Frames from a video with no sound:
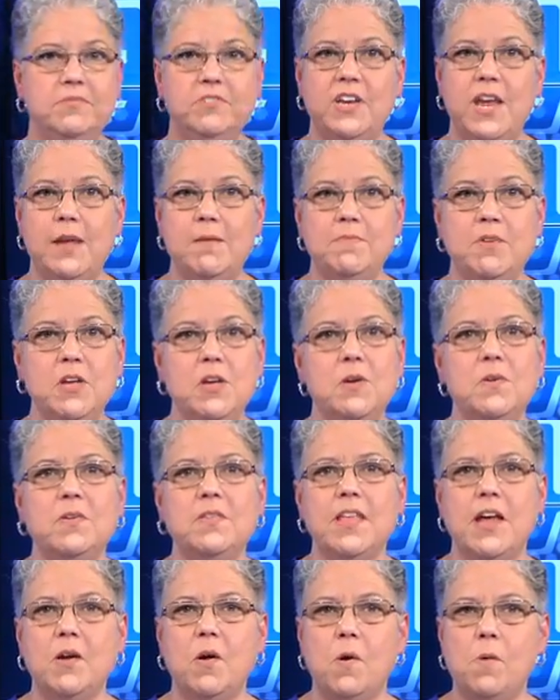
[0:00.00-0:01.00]
J M
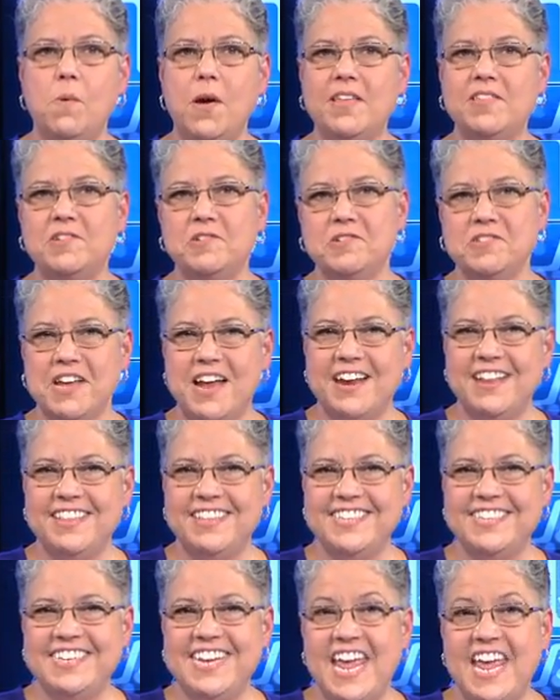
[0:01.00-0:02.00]
U, the whole western side
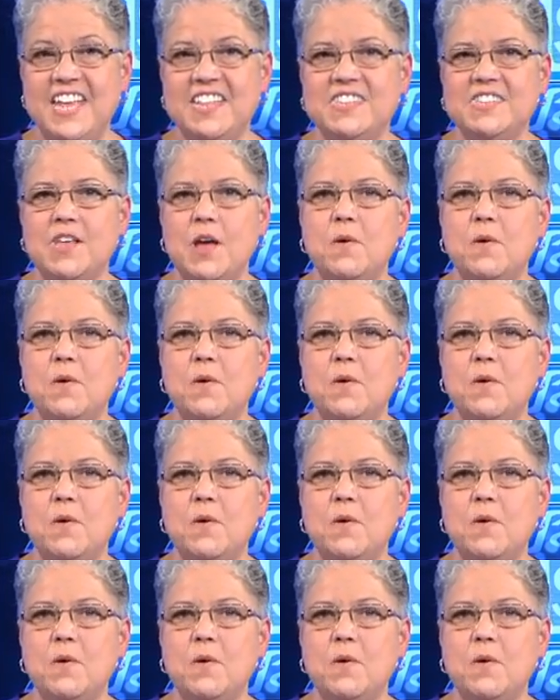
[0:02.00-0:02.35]
of the state.